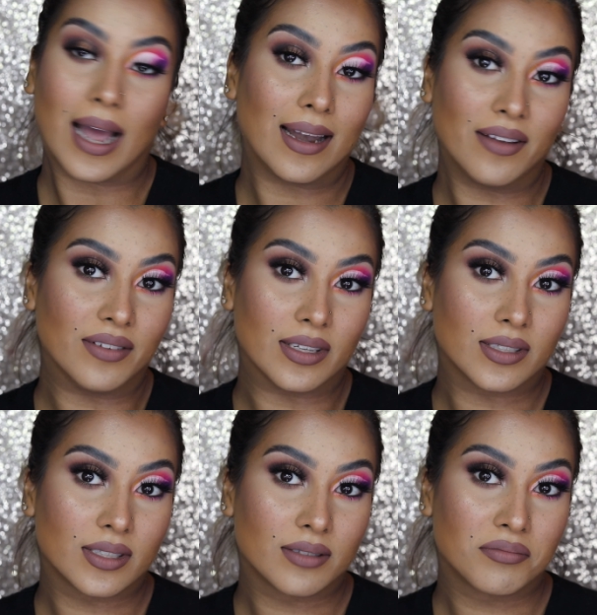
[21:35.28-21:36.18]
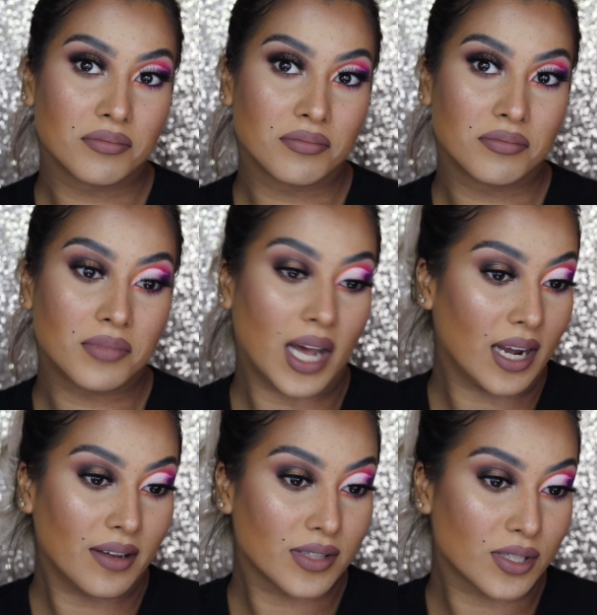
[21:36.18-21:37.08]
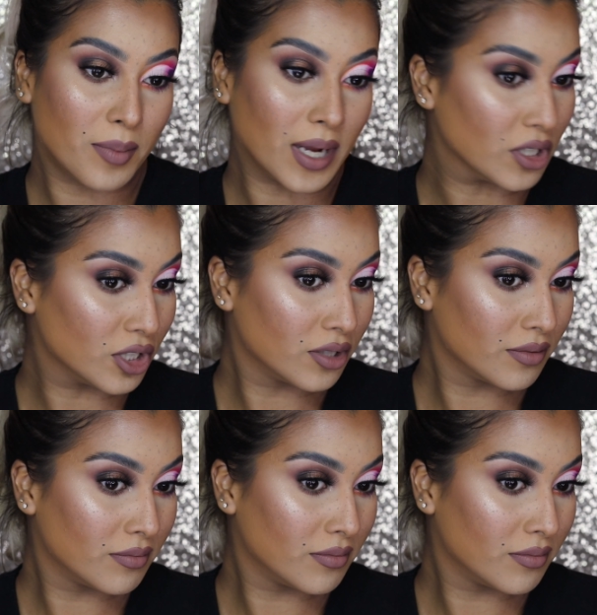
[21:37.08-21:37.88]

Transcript: I love it. I love it so much.